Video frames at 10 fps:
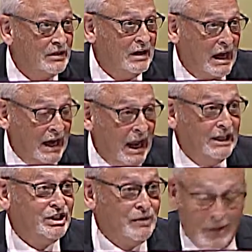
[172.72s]
And
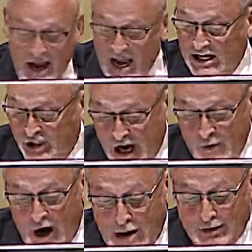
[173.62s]
he's the man. Jay
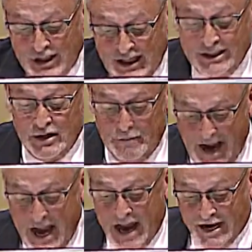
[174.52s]
Roberts is the
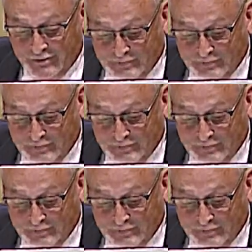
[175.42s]
man.